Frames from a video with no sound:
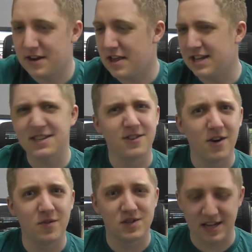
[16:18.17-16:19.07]
on it. That's a
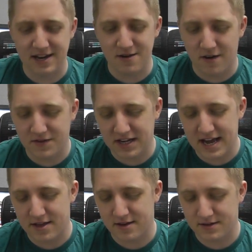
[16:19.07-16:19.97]
novelty. I don't often
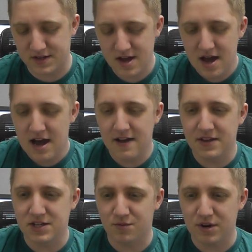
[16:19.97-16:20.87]
get those. And
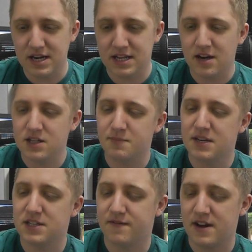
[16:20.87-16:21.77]
there's a really nice
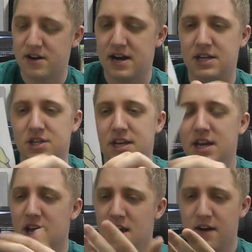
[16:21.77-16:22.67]
piece of fan art,
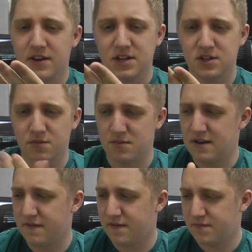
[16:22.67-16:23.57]
actually. I think it's done
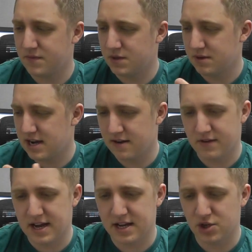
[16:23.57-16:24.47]
with some kind
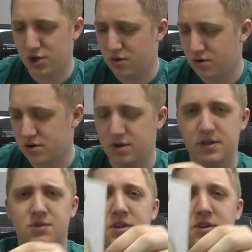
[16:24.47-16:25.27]
of, like, chalk. It's